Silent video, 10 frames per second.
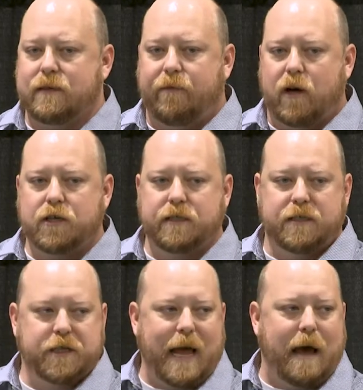function
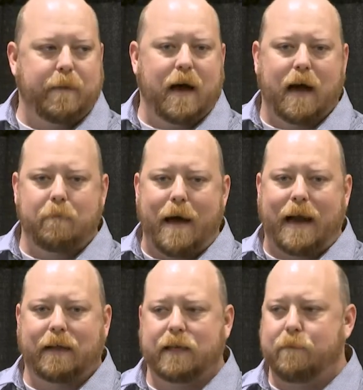that should happen
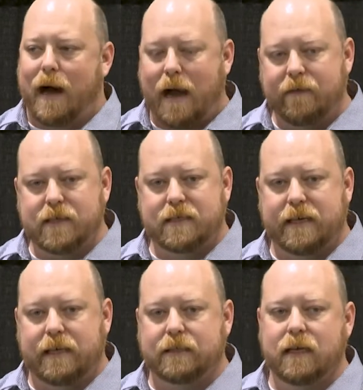automatically behind the
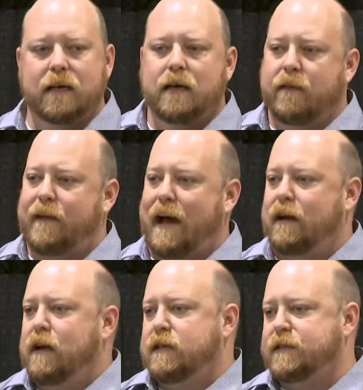scenes,
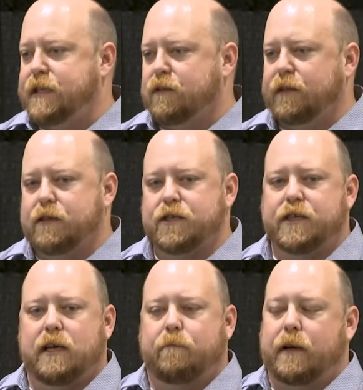that senior
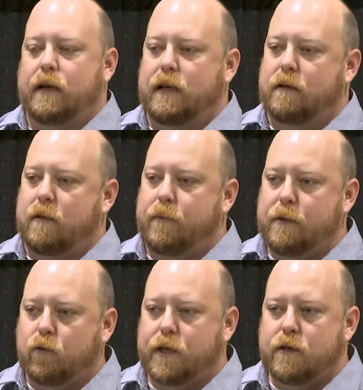leadership and
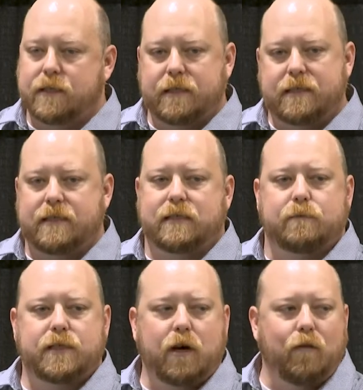people using these
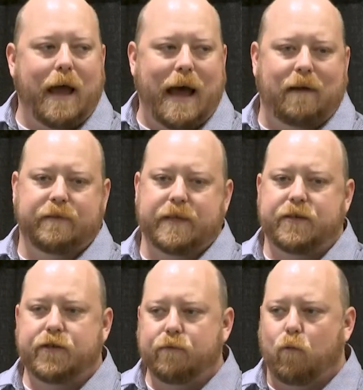systems don't have to
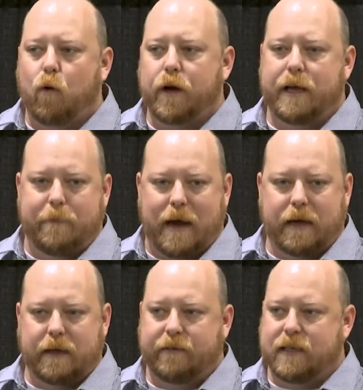worry about
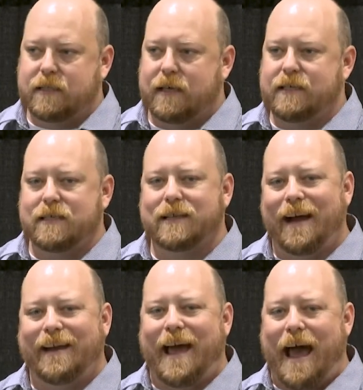any of this. It just
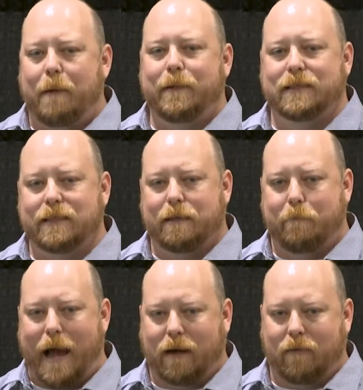kind of happens in the
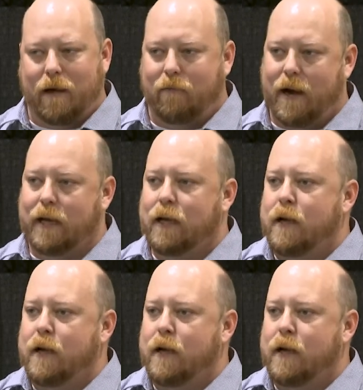background, right?